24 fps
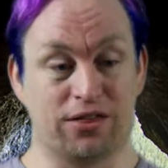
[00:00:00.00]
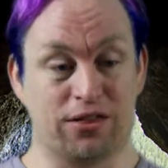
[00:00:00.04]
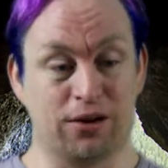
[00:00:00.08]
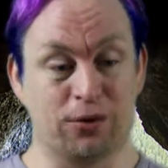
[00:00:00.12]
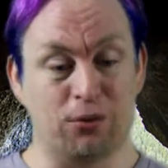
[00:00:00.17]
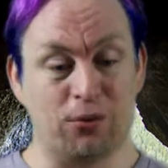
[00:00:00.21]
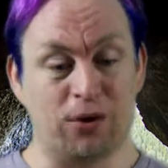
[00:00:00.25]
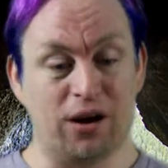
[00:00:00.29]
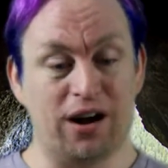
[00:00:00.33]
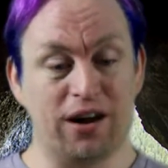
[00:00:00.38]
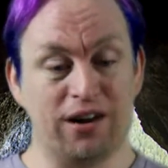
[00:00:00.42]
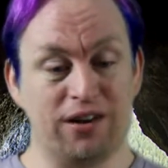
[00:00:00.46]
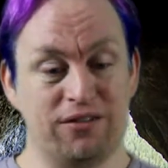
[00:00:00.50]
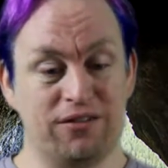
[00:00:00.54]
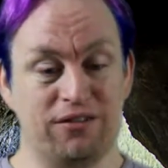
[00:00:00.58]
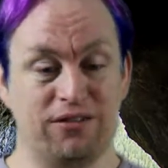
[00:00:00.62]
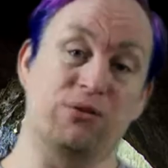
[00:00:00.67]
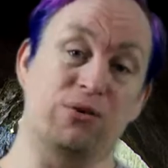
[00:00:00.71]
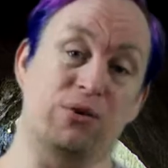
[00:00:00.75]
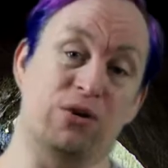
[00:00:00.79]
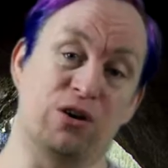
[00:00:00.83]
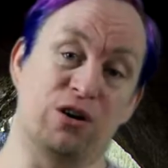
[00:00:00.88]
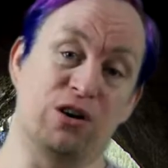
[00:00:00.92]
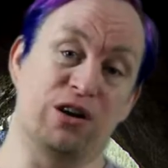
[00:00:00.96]
The one
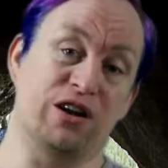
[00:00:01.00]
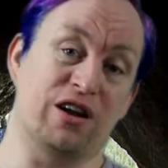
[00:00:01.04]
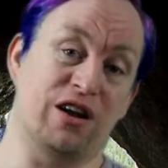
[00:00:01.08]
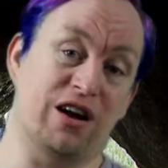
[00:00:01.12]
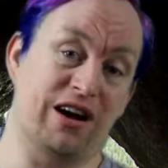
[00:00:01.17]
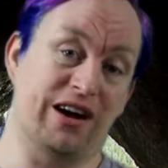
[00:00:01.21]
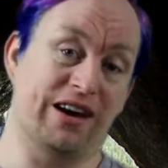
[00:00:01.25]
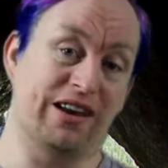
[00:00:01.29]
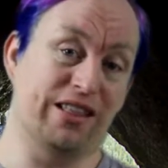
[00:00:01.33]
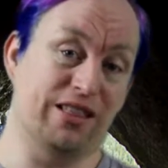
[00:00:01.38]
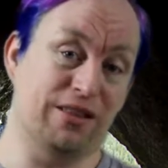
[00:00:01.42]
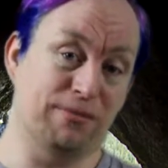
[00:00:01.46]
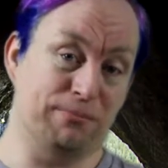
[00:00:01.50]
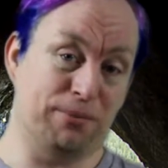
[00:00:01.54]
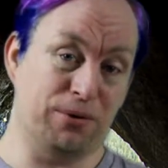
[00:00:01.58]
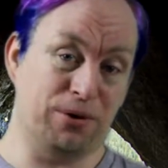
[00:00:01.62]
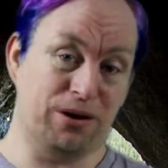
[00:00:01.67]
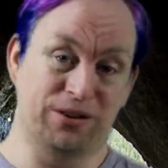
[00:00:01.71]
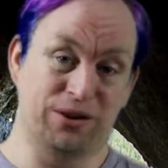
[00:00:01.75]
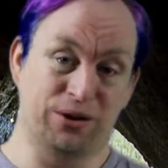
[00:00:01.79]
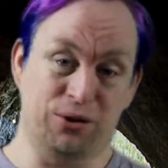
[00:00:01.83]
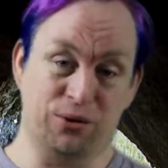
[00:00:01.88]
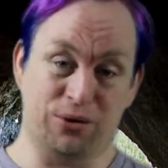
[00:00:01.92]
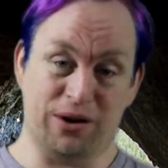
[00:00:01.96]
early on in the
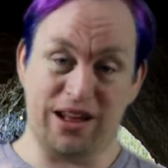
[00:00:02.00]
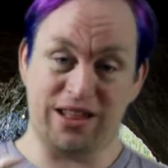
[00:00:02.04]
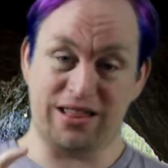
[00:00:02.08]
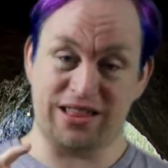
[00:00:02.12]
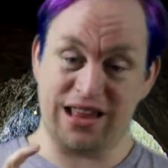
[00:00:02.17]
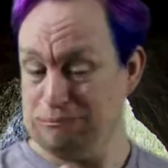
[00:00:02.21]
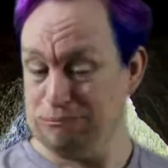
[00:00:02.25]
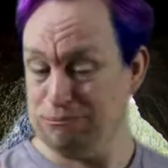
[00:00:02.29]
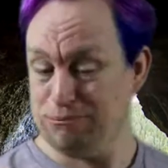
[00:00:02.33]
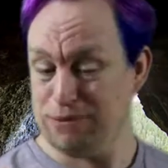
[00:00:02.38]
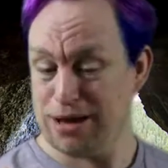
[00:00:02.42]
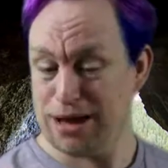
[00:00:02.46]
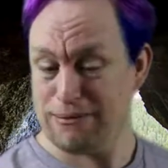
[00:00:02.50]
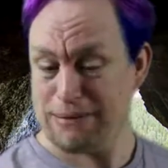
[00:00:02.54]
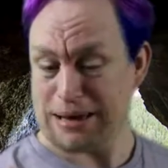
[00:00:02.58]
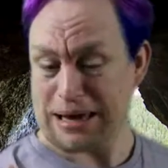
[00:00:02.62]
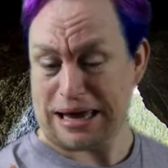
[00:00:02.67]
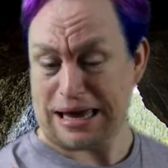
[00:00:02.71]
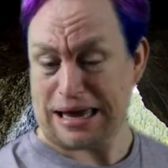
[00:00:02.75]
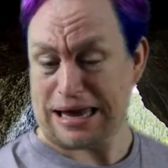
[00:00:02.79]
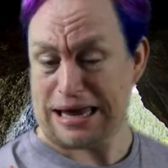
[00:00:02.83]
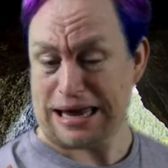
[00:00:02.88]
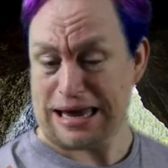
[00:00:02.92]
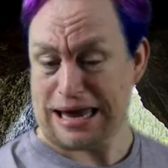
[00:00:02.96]
book who had that
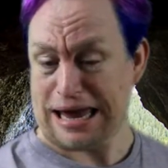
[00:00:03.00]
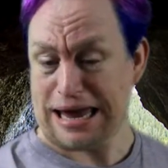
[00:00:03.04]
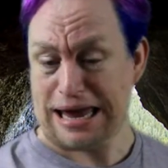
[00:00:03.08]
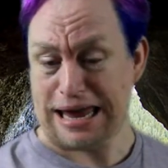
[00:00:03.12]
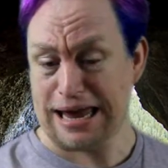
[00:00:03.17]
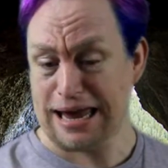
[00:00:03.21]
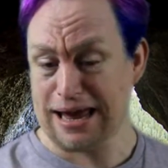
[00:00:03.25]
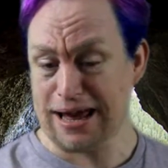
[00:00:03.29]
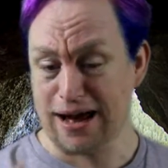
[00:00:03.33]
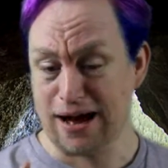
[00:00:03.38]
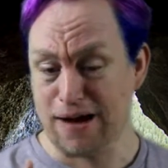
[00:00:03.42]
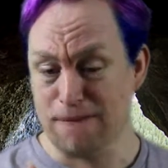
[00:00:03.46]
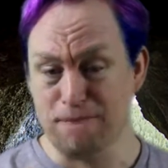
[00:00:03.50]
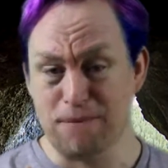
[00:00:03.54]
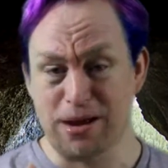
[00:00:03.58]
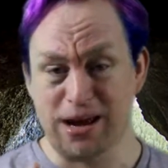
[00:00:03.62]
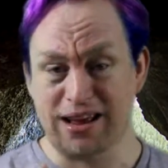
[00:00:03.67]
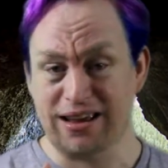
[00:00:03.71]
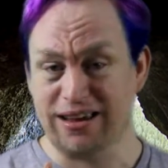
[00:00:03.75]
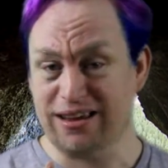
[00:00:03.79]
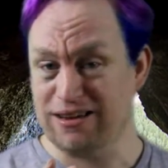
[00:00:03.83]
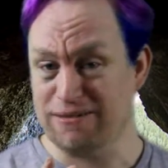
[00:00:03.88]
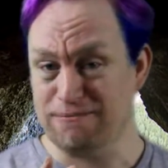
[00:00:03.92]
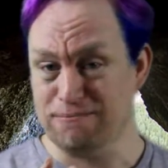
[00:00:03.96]
maybe a
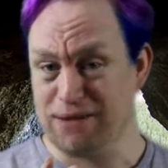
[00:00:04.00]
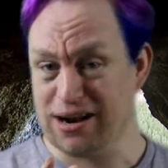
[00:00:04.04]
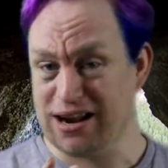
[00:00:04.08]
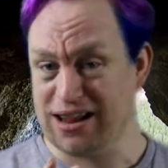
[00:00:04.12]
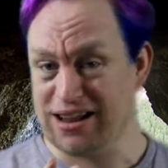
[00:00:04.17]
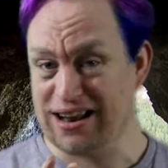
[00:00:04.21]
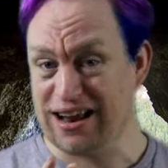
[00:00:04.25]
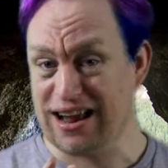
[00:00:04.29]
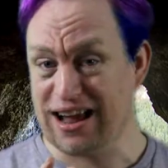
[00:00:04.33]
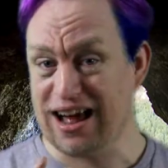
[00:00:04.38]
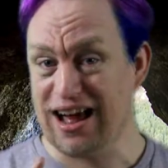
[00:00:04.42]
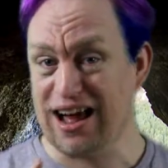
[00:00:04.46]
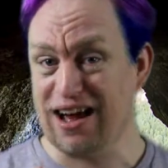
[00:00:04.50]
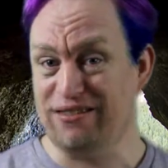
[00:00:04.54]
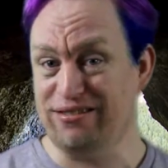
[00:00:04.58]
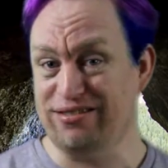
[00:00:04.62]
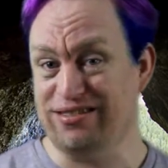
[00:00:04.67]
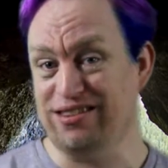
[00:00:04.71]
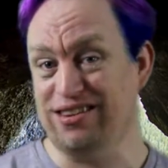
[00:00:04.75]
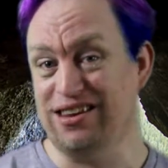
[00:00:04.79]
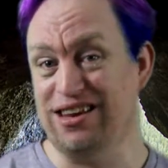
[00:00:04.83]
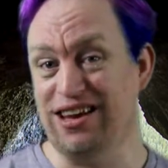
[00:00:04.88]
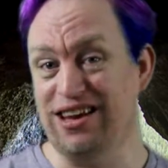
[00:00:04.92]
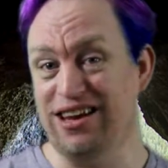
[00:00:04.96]
minute and a half
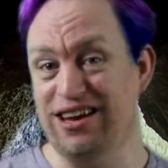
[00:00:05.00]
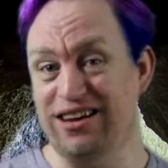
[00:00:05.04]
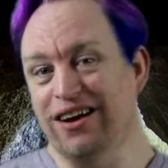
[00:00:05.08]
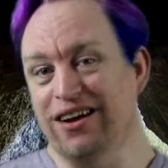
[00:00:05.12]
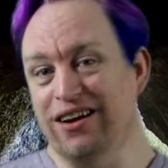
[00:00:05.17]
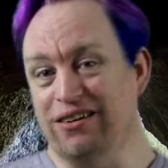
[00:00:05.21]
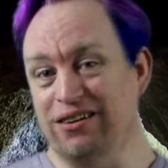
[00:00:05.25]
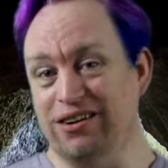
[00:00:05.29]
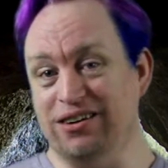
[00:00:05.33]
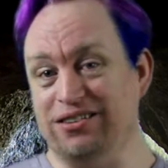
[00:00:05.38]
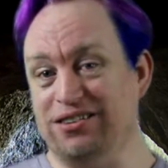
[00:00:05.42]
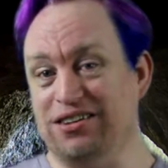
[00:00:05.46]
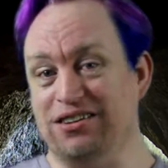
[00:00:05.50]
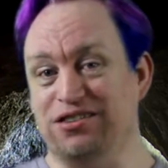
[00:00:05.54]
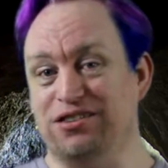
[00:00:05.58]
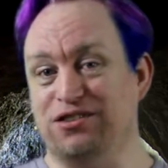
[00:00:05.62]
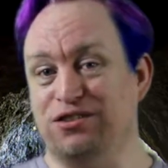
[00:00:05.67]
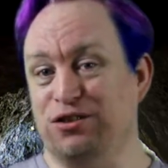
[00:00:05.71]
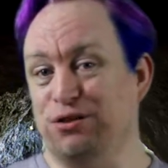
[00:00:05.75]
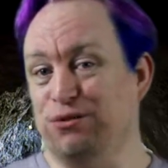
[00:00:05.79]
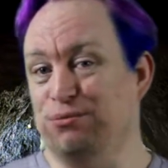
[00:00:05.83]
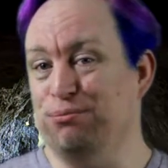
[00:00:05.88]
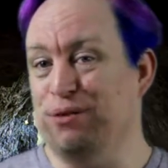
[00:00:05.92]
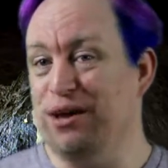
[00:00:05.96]
scene where it's just
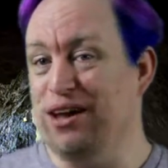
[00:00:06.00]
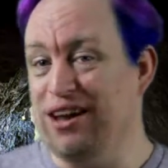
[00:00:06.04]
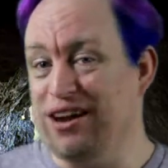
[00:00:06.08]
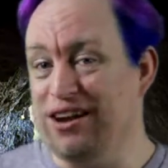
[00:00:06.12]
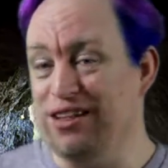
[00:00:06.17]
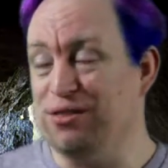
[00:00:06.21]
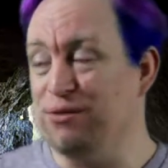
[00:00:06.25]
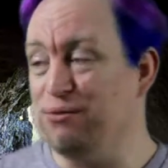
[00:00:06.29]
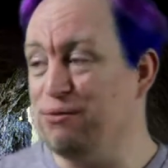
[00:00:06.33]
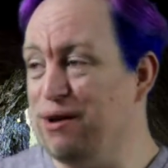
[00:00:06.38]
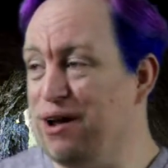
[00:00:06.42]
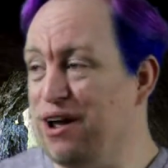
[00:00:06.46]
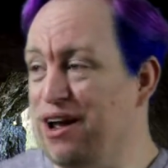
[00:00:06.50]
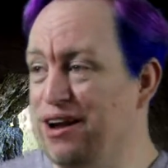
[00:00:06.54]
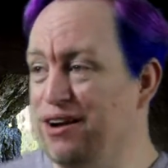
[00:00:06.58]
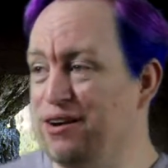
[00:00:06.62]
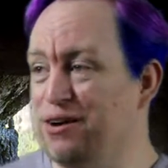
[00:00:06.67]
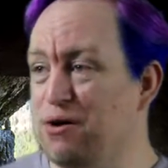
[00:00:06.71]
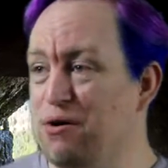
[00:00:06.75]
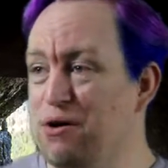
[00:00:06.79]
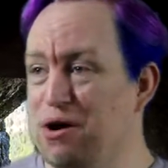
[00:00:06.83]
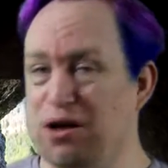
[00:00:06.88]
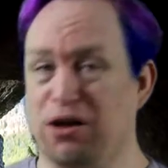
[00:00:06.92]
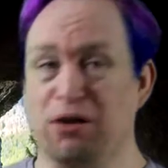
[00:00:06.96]
two men in the rain
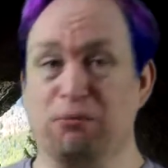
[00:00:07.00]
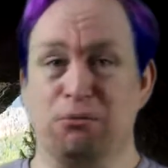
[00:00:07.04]
going,